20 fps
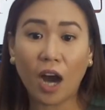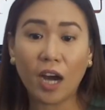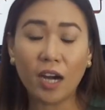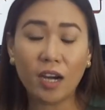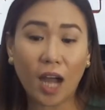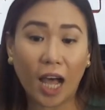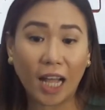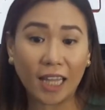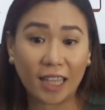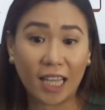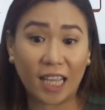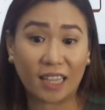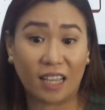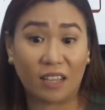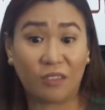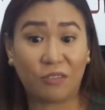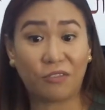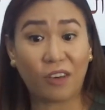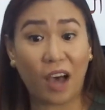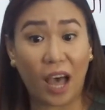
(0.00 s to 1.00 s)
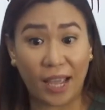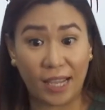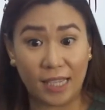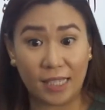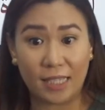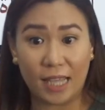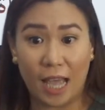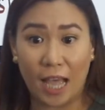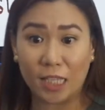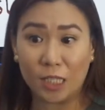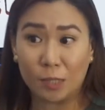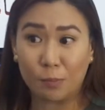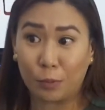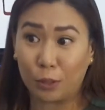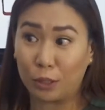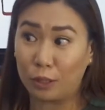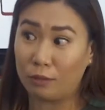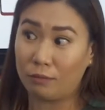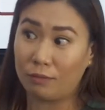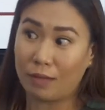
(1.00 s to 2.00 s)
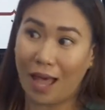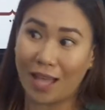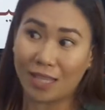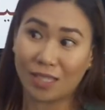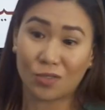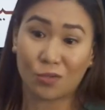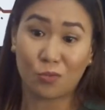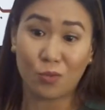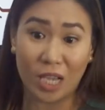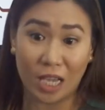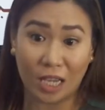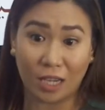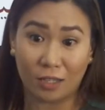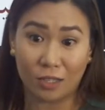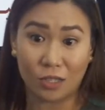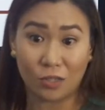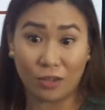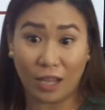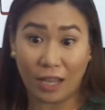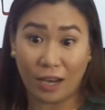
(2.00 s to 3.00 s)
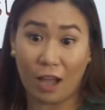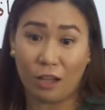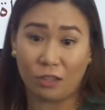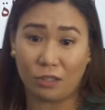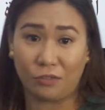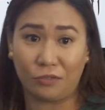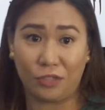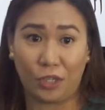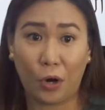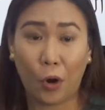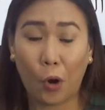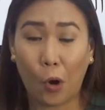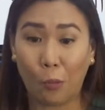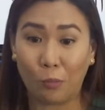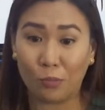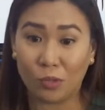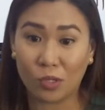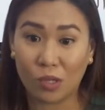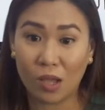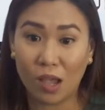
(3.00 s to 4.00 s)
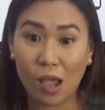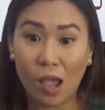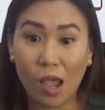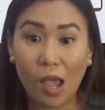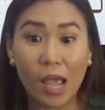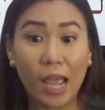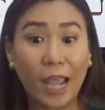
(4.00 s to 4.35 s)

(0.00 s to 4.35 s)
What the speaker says: are not yet advised, as per last week, to get out of their homes.